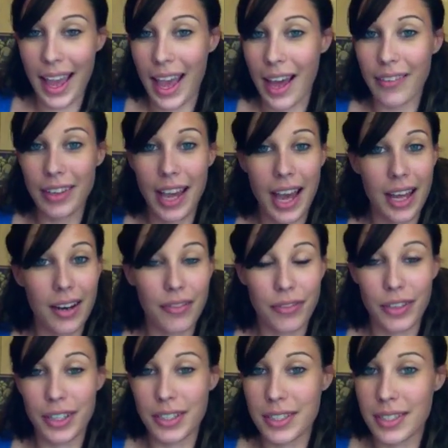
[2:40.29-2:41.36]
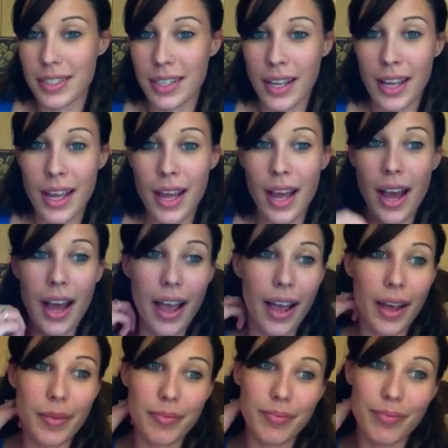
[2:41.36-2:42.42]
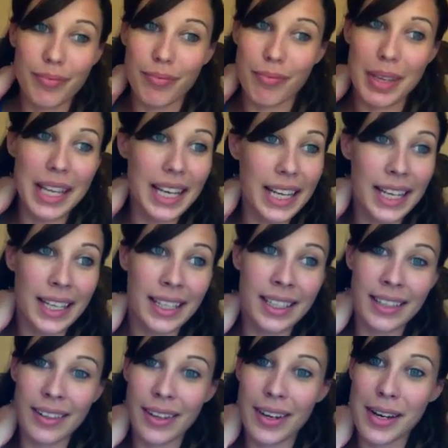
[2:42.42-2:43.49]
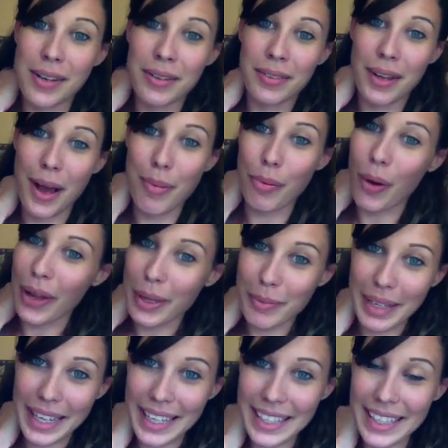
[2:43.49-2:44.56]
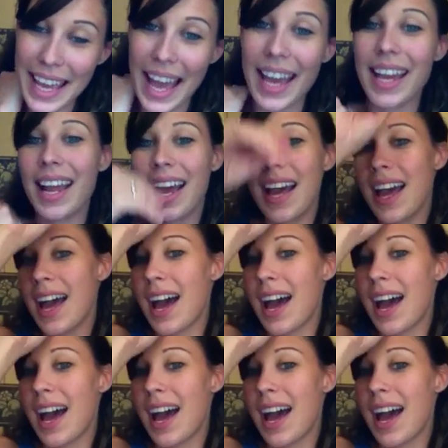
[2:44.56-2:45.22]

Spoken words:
I haven't had a first meeting appointment yet.